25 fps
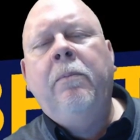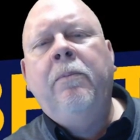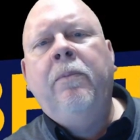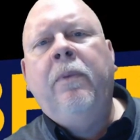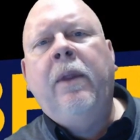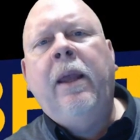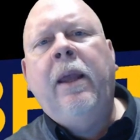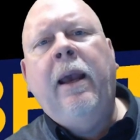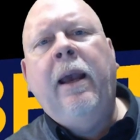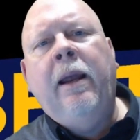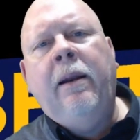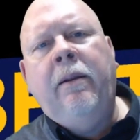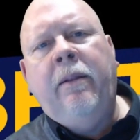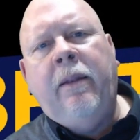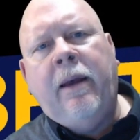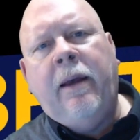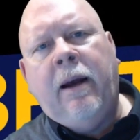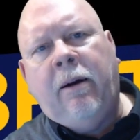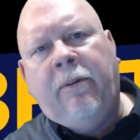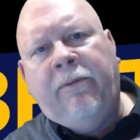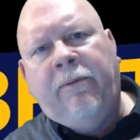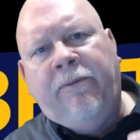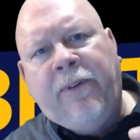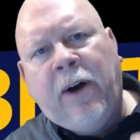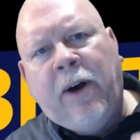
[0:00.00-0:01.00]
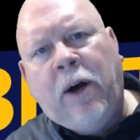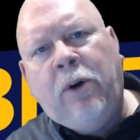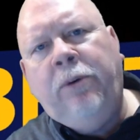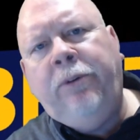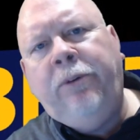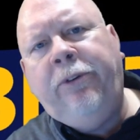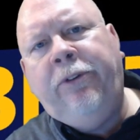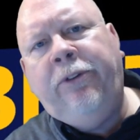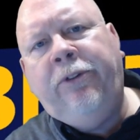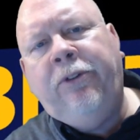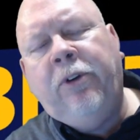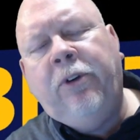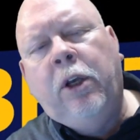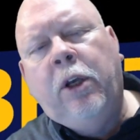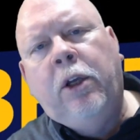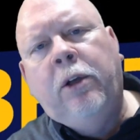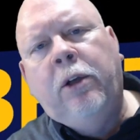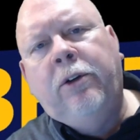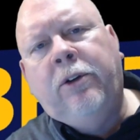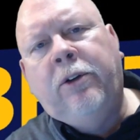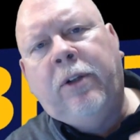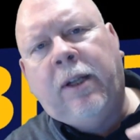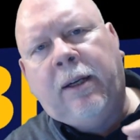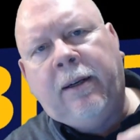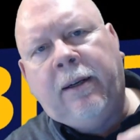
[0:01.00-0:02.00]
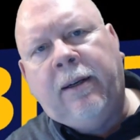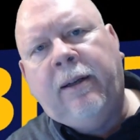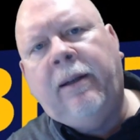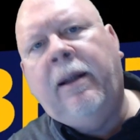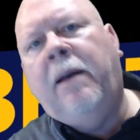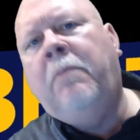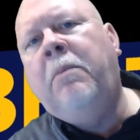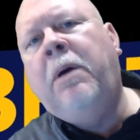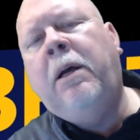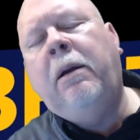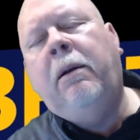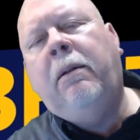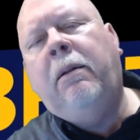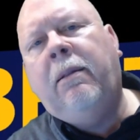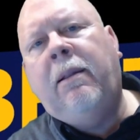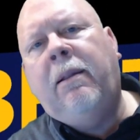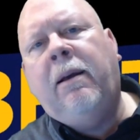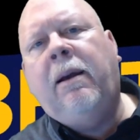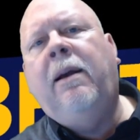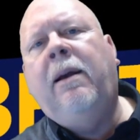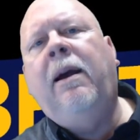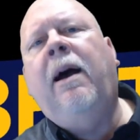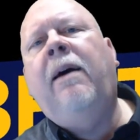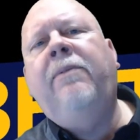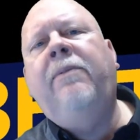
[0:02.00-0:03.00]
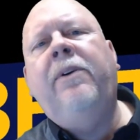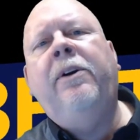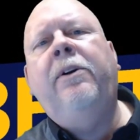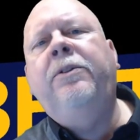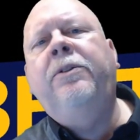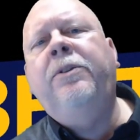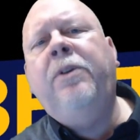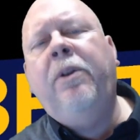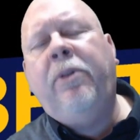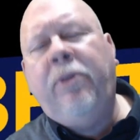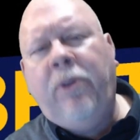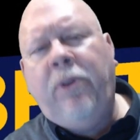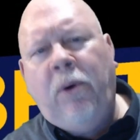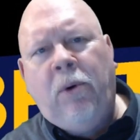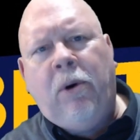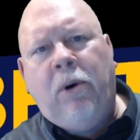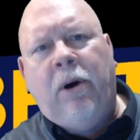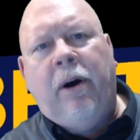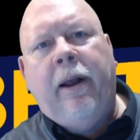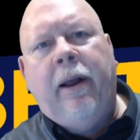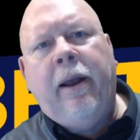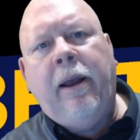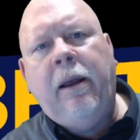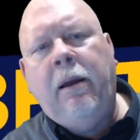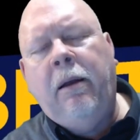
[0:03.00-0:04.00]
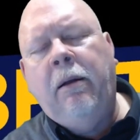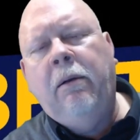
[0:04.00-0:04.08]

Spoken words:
in their votes to limit the governor's authority.